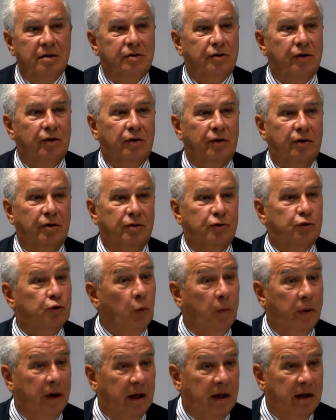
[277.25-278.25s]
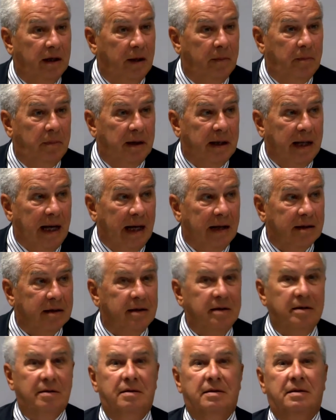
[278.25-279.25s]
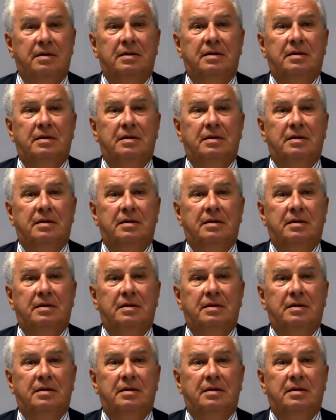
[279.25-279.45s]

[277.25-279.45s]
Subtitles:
where the countries are broke,